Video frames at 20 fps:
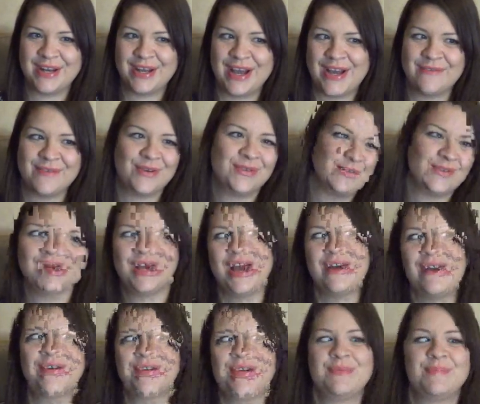I've only
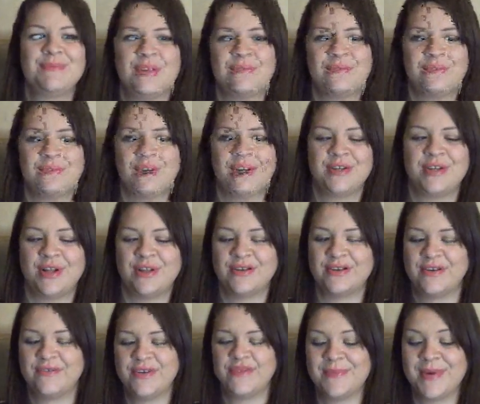blown
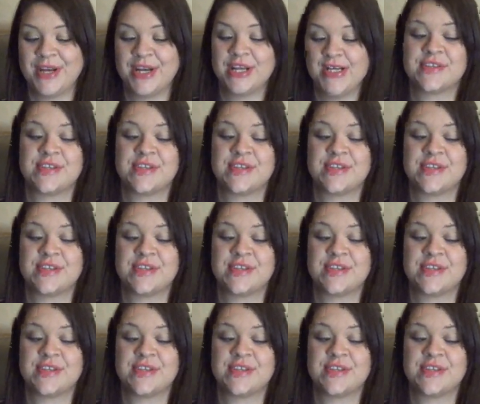$1 of your money.